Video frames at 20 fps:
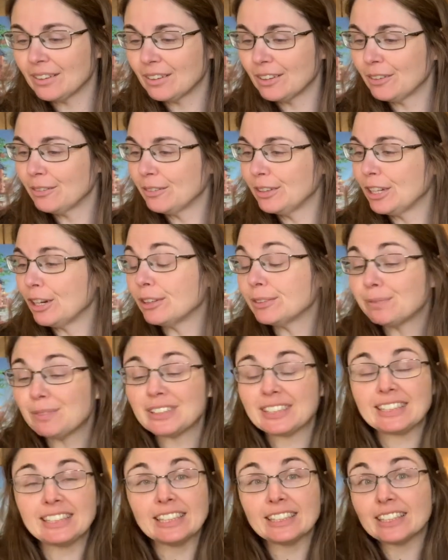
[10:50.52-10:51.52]
we don't,
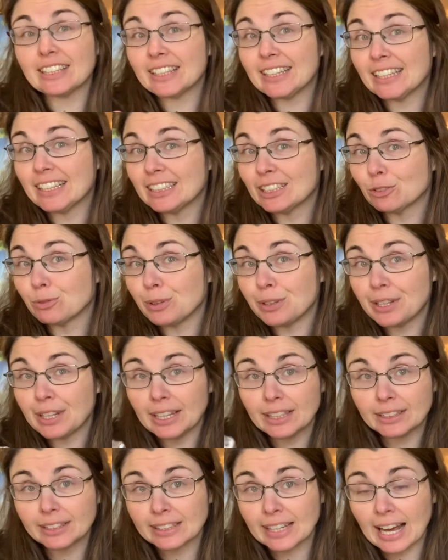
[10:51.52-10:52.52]
but see, the thing is with
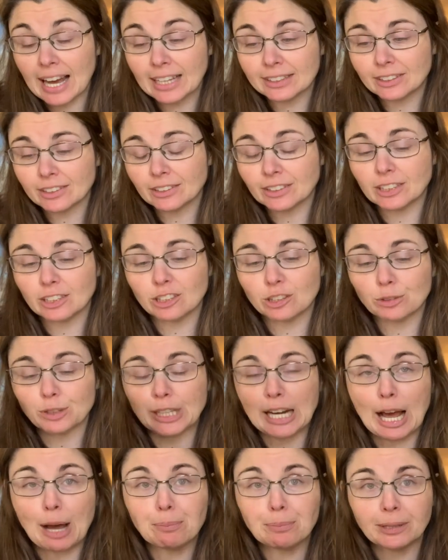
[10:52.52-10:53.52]
this castle, since we're
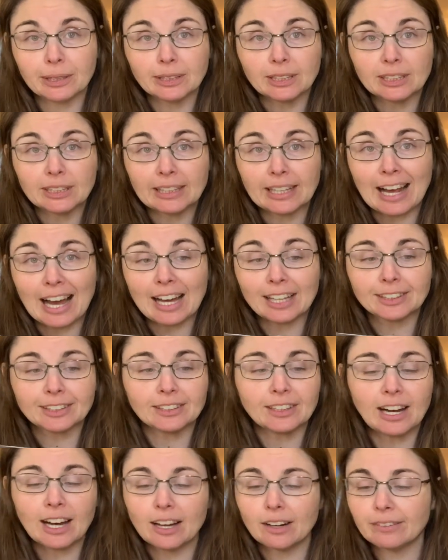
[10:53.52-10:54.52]
not building the
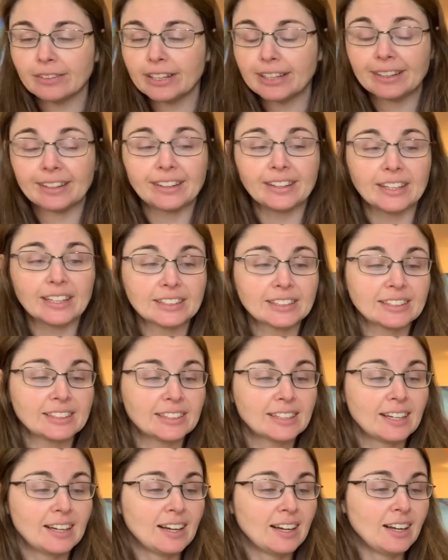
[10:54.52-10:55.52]
castle out of it,
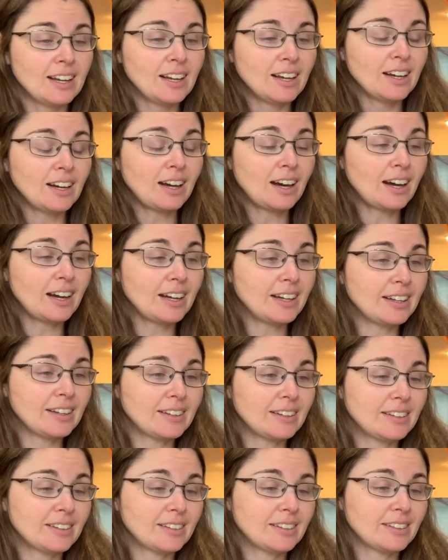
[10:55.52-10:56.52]

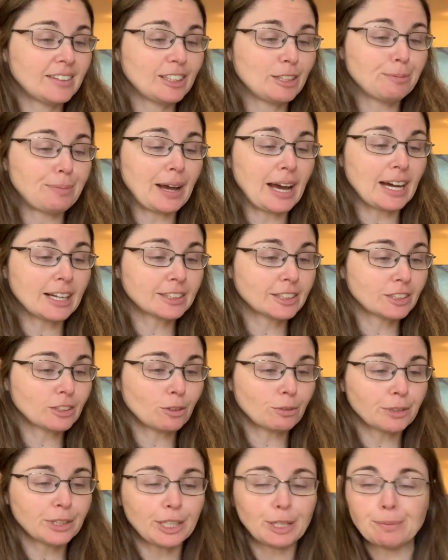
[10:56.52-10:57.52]
the bags
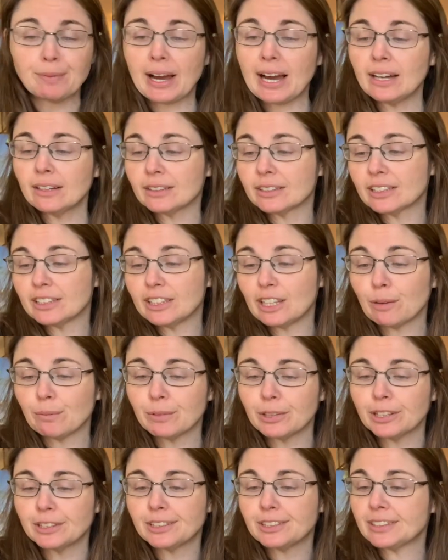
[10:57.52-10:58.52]
don't really matter. The
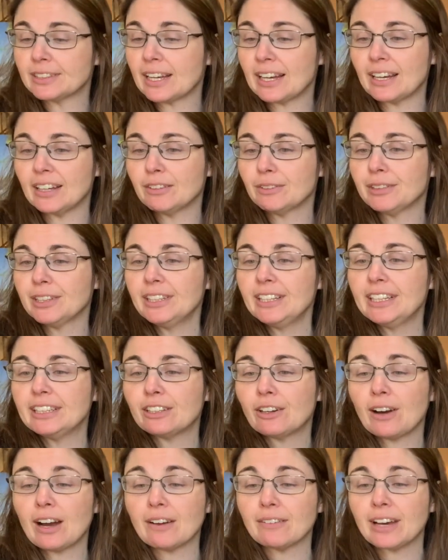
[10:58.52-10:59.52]
numbers really
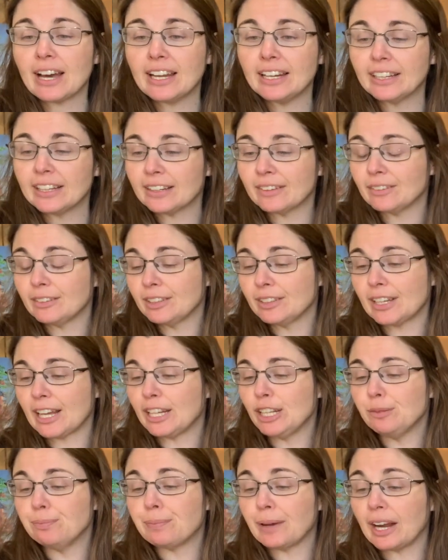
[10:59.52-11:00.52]
don't have any
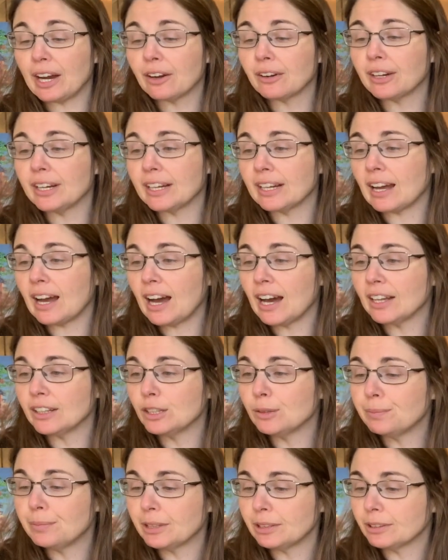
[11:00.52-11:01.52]
bearing on
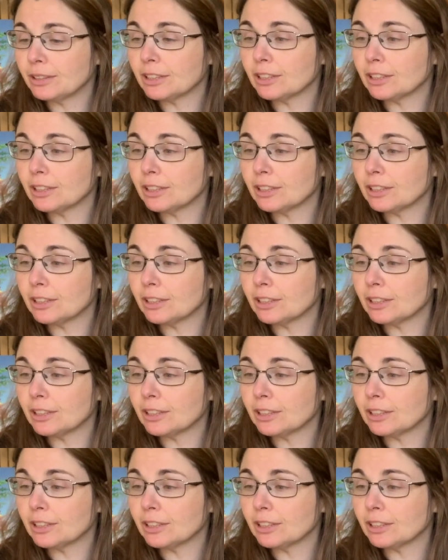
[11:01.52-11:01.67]
the build at